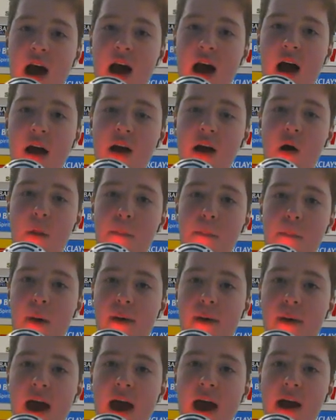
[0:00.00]
you know,
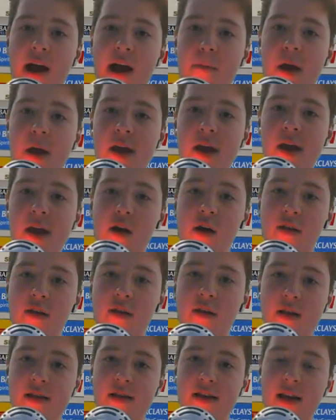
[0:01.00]
Aubameyang a bit younger
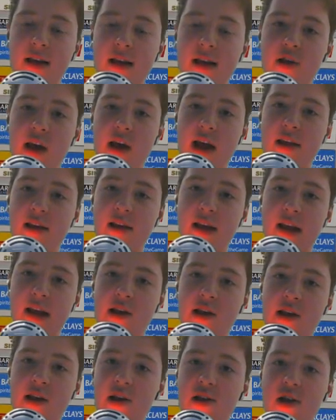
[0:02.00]
than Sanchez, and he
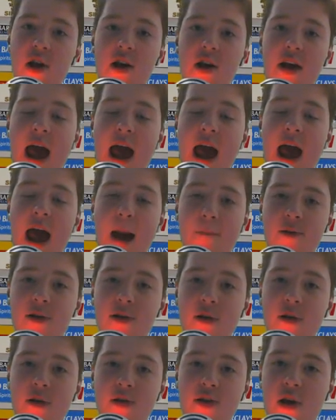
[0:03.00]
does look an
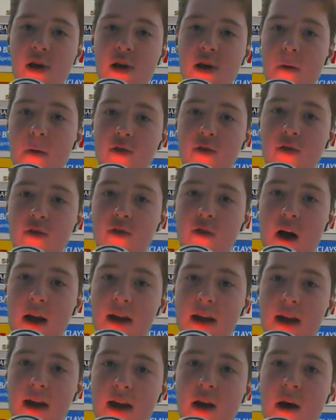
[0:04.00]
absolute superb
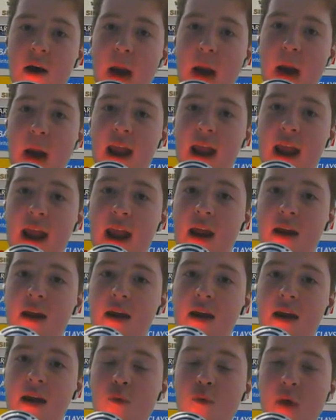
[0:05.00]
striker, you know, banging in
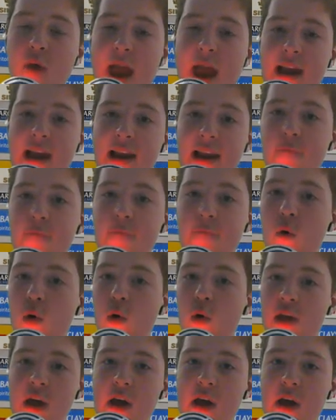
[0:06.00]
regularly
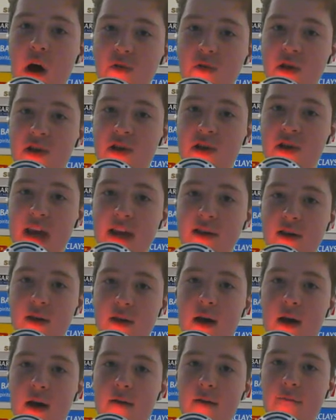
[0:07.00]
40 goals a
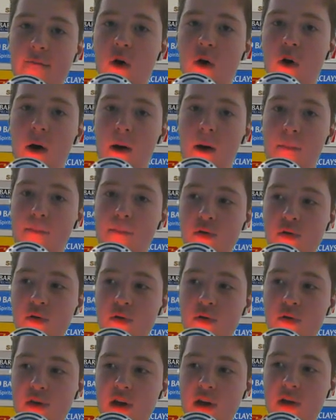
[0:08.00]
season for
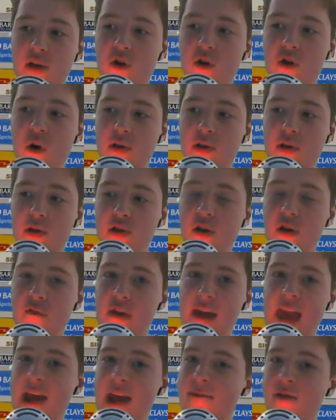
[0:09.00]
Borussia Dortmund. So if
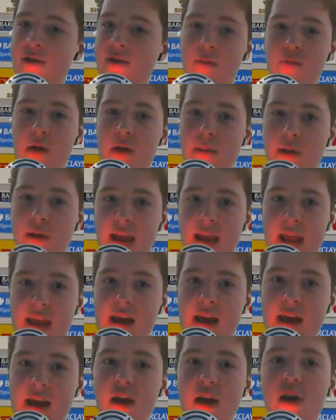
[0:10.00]
he came to the Premier
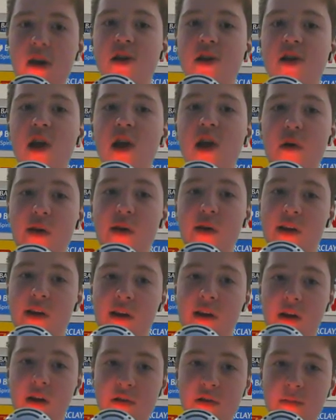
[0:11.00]
League, you just know he's going
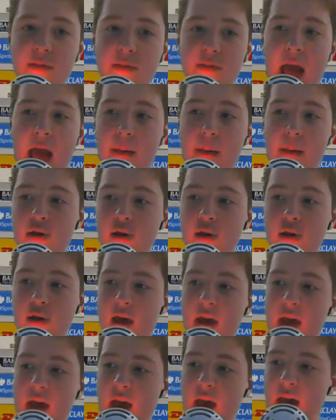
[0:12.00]
to do some damage.
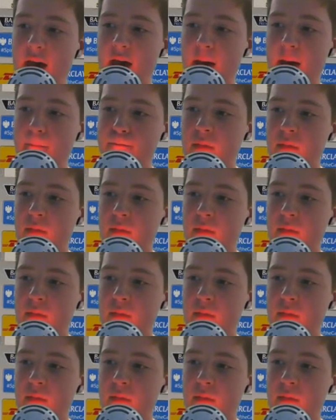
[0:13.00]
But